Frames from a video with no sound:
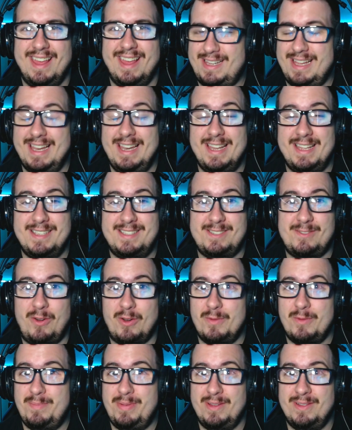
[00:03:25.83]
killing
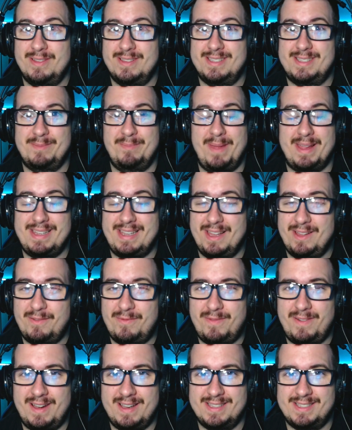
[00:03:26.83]
scorpions, making
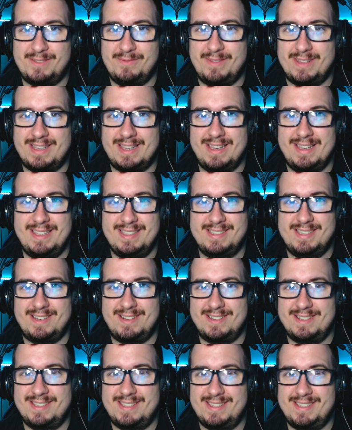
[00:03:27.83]
friends with
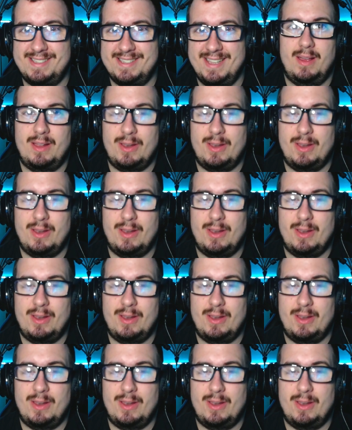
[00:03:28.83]
lizards.